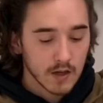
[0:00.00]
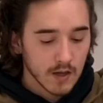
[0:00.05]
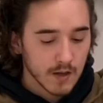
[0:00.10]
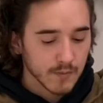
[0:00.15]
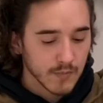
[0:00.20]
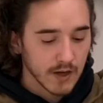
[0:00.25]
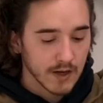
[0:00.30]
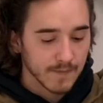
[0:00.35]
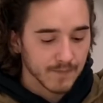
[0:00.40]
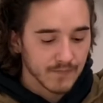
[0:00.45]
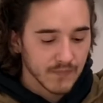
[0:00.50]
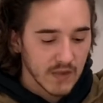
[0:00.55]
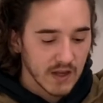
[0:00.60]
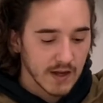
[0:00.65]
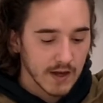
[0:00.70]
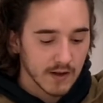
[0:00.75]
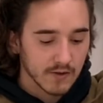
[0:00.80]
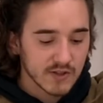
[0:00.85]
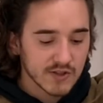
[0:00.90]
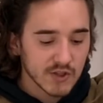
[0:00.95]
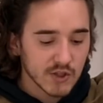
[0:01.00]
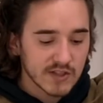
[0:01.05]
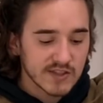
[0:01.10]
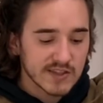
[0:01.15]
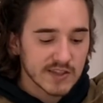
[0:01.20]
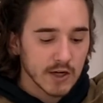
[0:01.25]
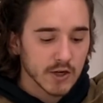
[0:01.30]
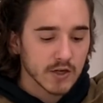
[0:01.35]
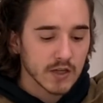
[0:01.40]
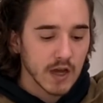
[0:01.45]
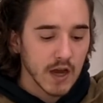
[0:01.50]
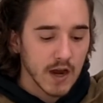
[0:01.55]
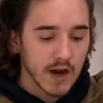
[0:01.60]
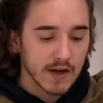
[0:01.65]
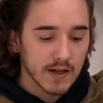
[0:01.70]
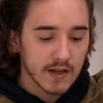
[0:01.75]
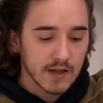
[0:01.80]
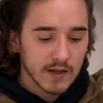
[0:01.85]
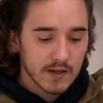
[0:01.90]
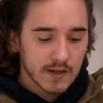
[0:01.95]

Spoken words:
But let's look at Serikani.